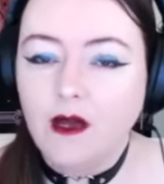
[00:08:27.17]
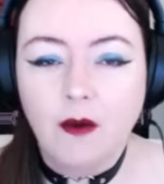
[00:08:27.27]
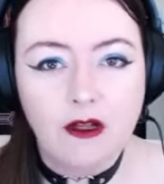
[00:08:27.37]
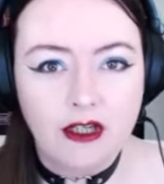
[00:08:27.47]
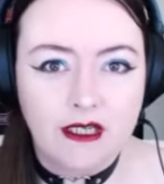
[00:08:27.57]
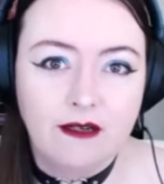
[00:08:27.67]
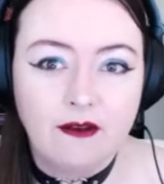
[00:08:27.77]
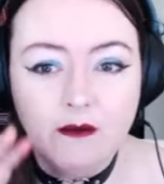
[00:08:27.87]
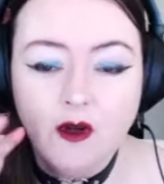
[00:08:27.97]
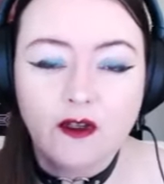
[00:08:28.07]
I apologize if
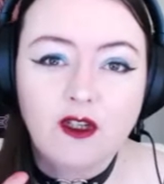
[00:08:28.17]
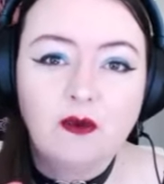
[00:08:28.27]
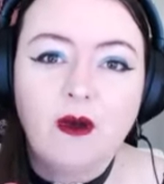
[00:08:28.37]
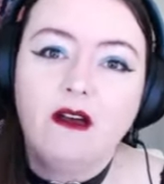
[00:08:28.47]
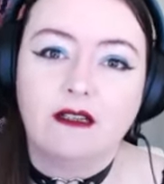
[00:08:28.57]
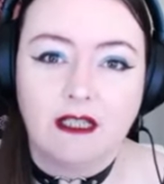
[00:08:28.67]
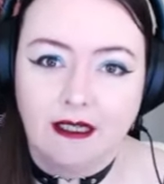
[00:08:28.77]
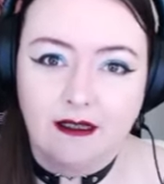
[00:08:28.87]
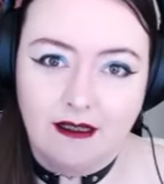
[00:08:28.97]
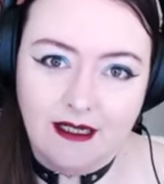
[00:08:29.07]
I'm not super
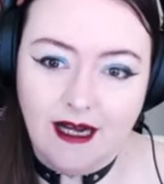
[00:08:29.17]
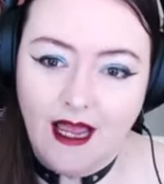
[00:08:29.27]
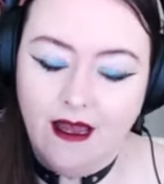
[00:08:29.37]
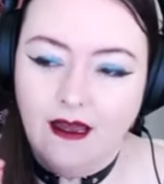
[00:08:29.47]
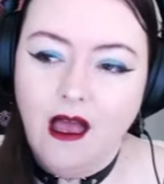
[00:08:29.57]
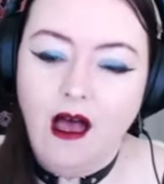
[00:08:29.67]
articulate today.